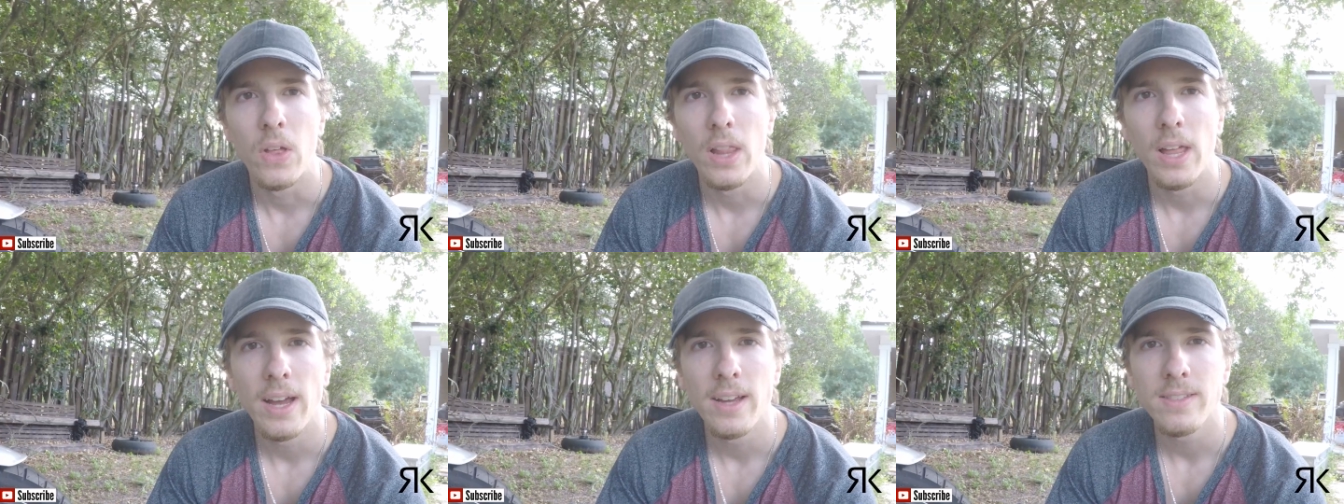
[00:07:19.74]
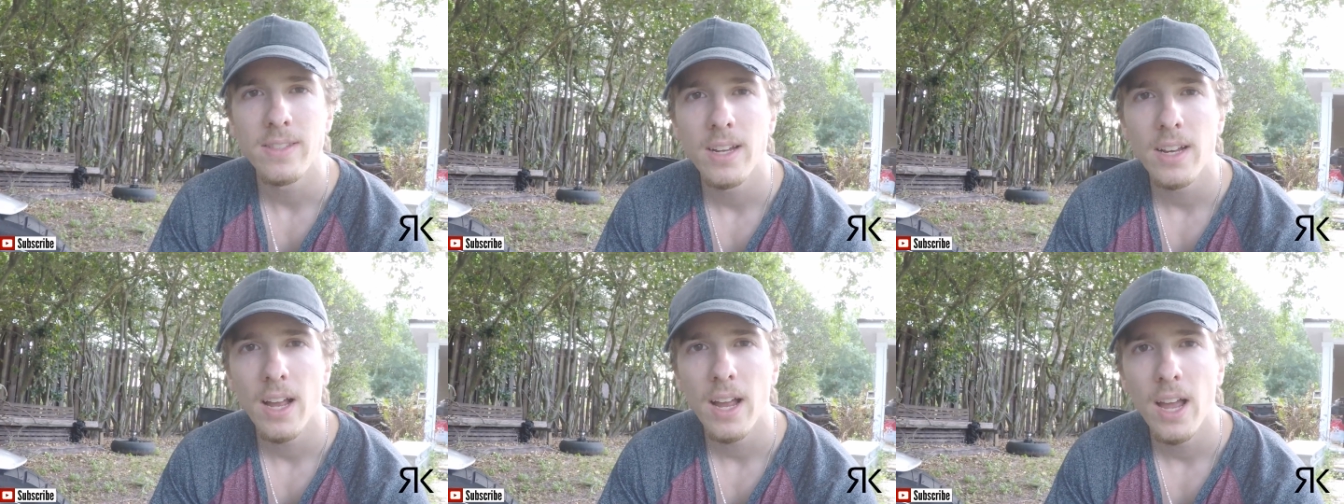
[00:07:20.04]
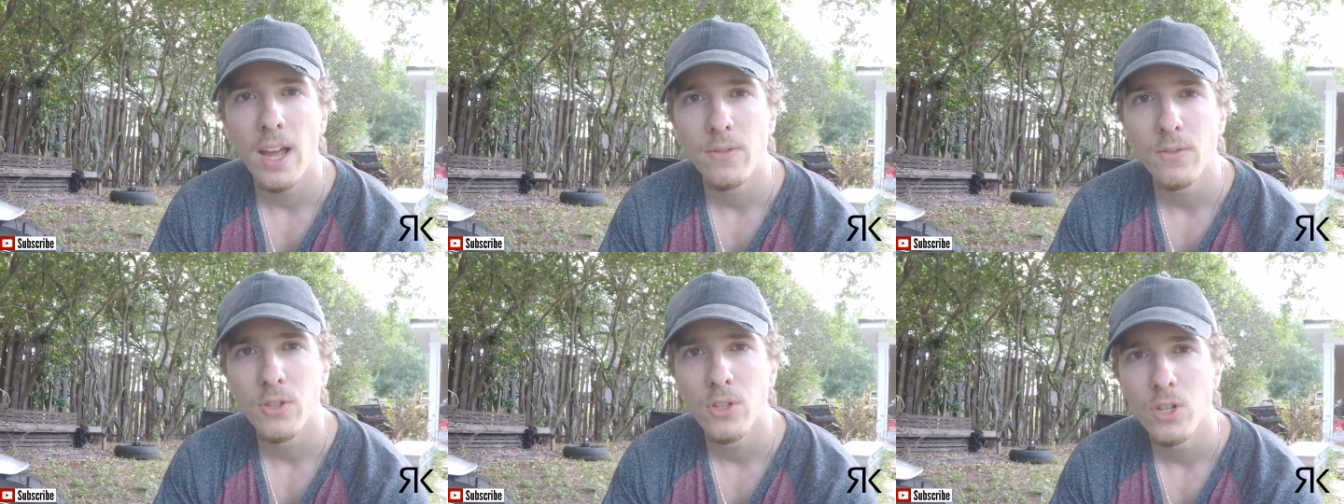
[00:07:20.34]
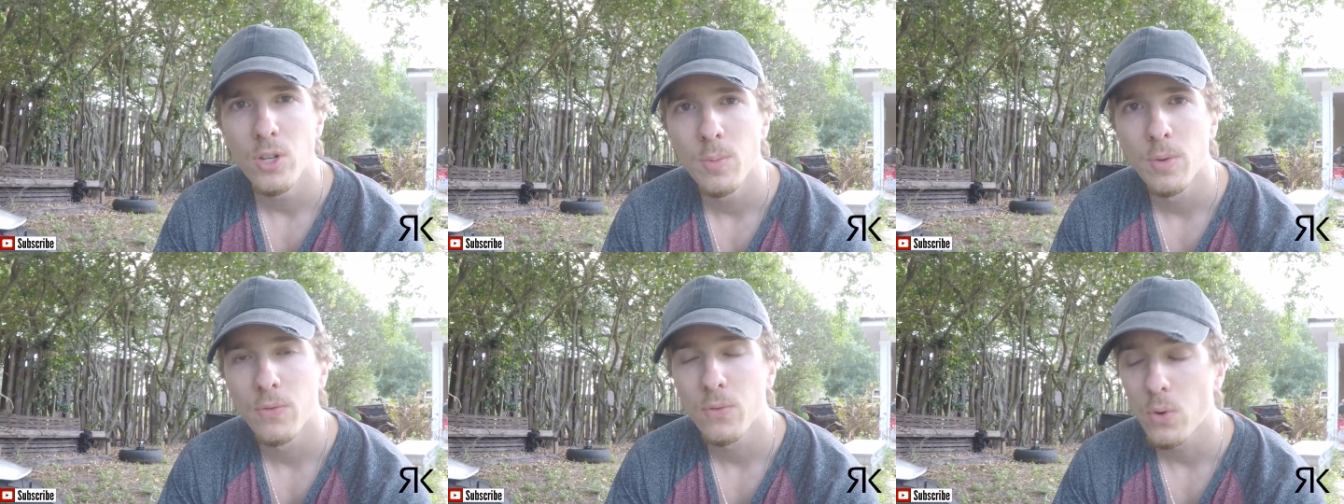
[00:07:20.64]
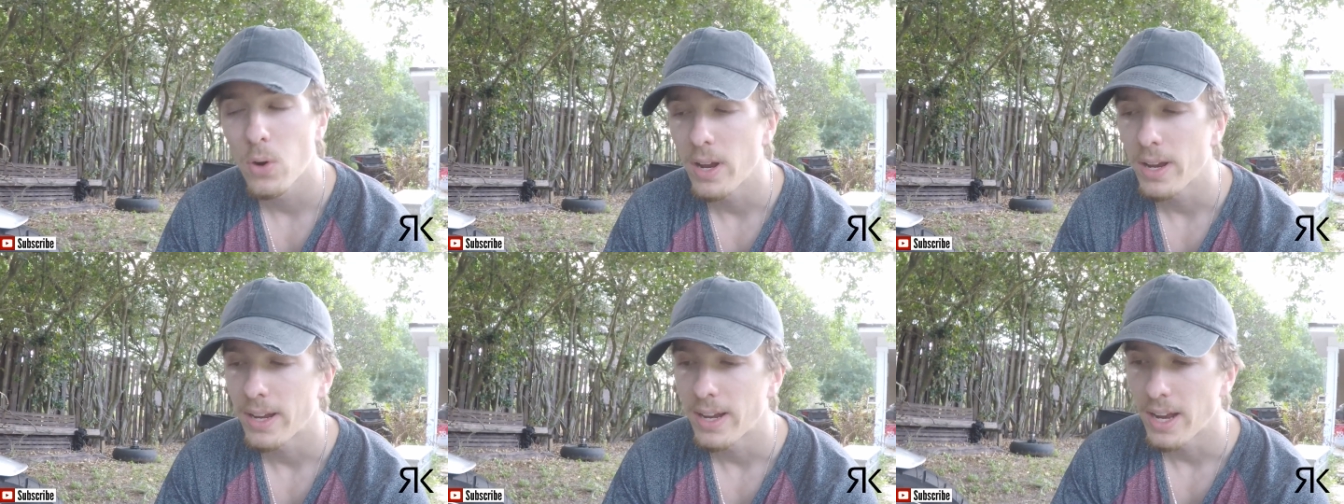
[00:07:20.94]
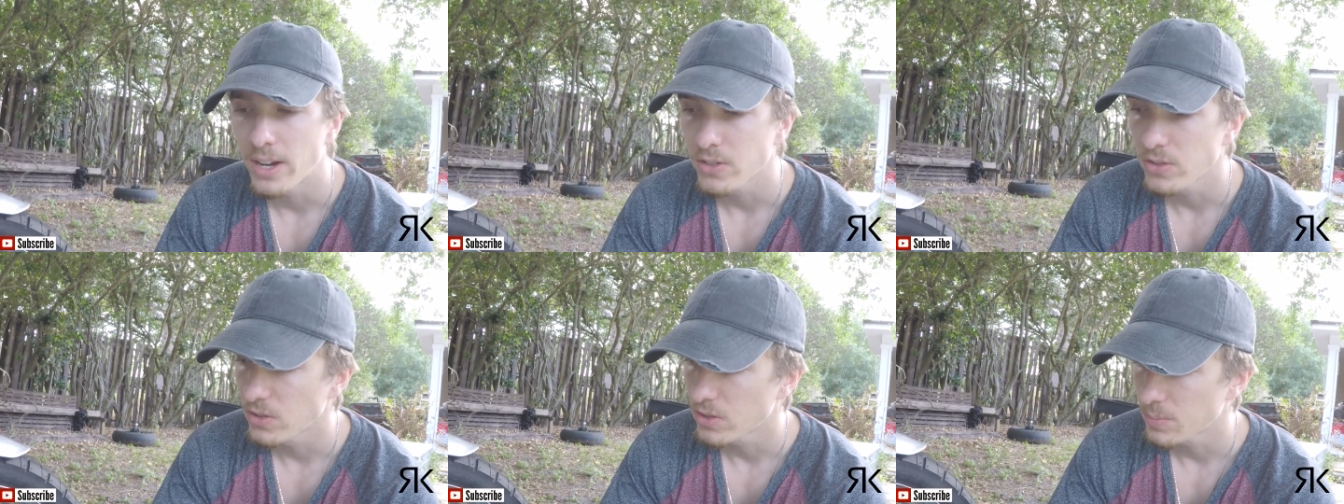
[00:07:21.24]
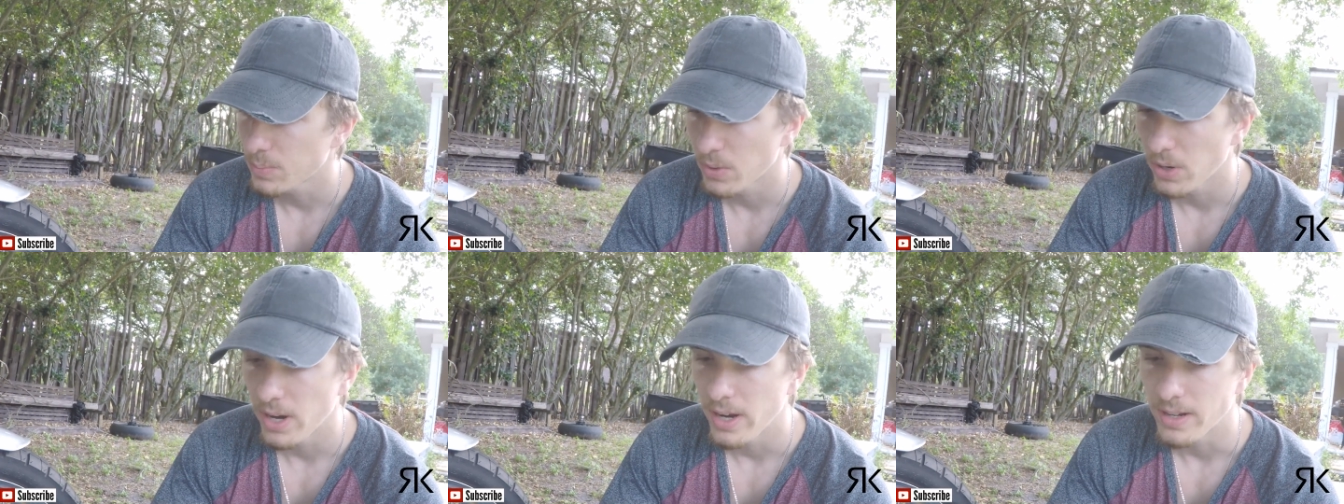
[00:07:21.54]
The last thing I have to do before I can actually
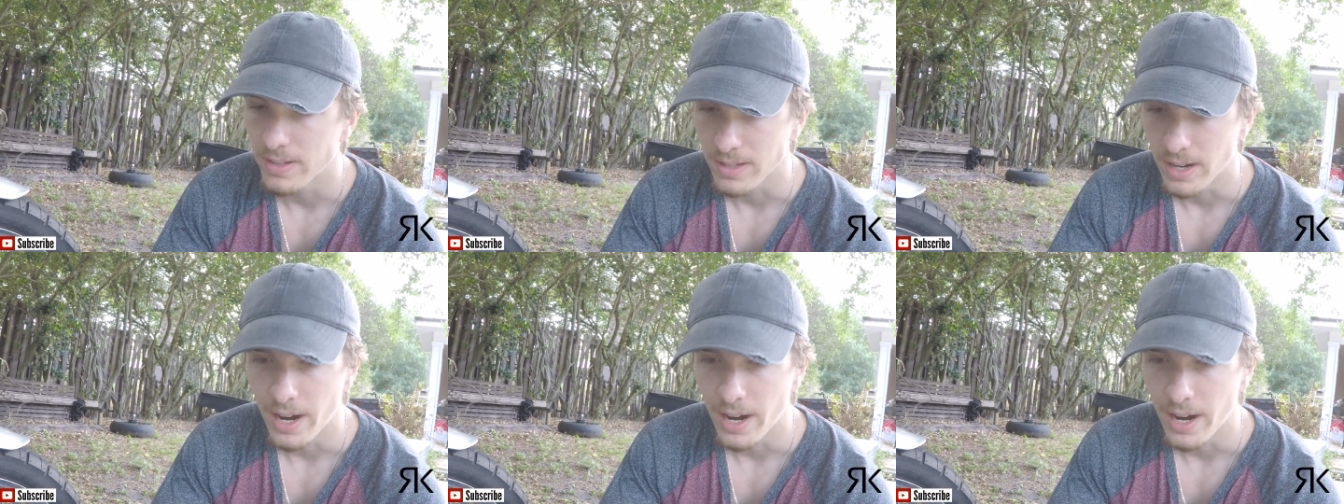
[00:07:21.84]
spray